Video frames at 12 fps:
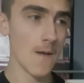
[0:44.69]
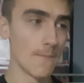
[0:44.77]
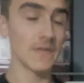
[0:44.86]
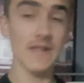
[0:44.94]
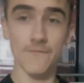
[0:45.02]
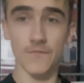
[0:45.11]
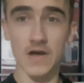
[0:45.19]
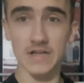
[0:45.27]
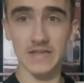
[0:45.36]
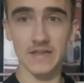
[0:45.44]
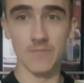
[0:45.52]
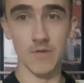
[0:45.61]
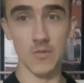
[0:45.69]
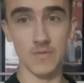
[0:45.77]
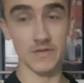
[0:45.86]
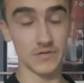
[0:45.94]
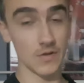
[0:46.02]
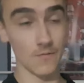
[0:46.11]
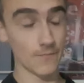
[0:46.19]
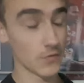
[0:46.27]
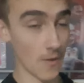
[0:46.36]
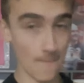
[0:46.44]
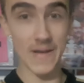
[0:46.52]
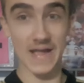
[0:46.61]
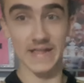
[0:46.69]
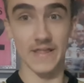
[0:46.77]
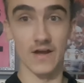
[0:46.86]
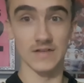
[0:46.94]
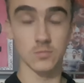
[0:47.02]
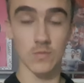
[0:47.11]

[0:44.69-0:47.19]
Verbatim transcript: but they're third at the moment, doing better than us.